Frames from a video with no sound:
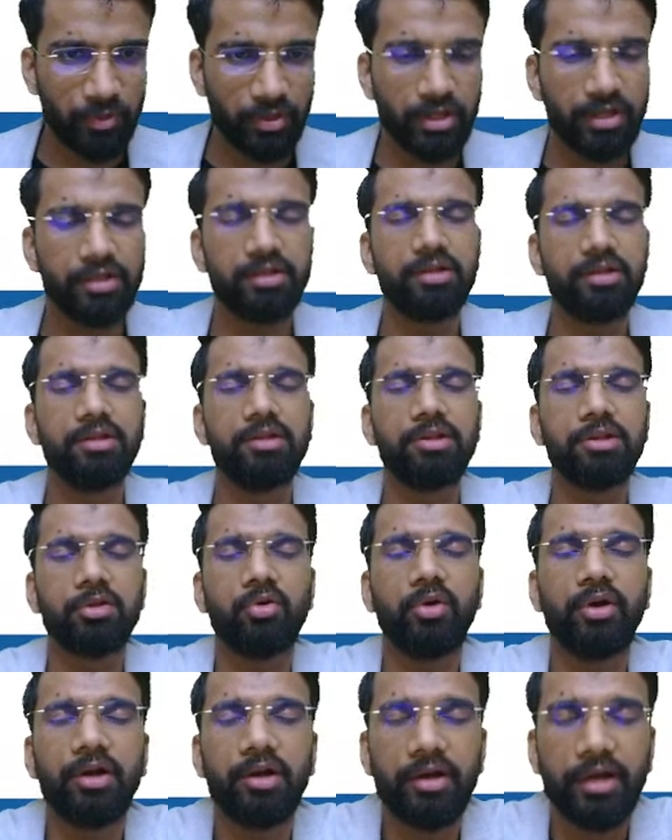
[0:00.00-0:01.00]
okay,
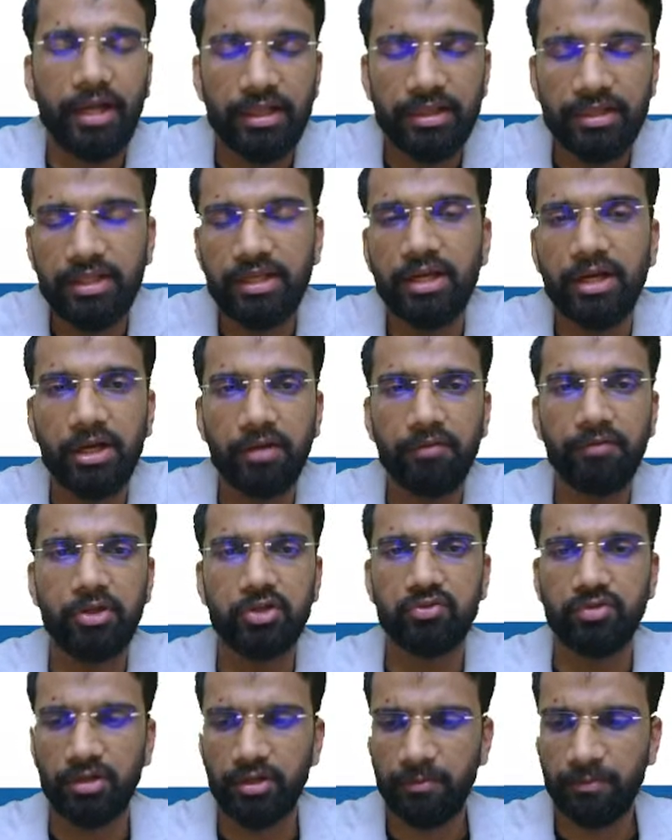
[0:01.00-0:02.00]
so a healthy
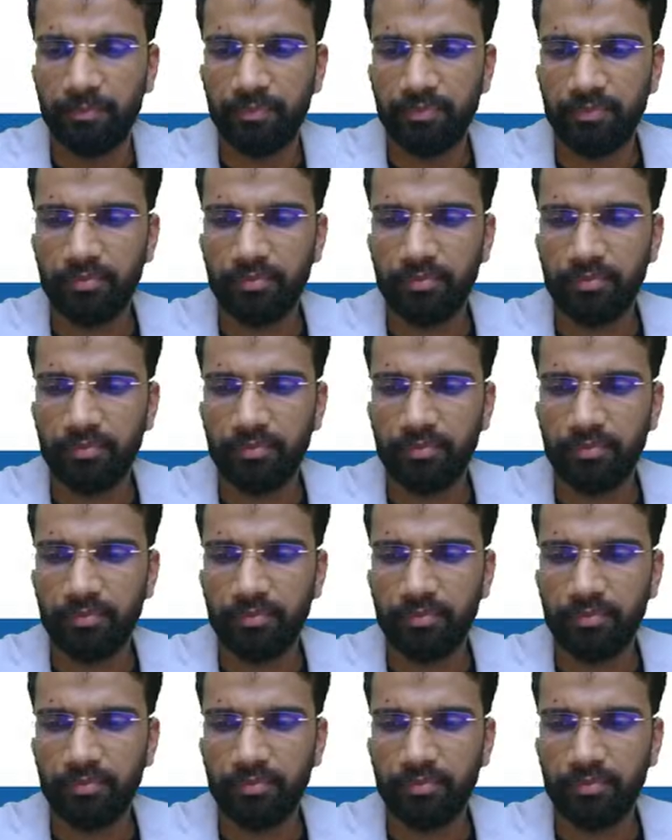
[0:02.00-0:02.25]
individual,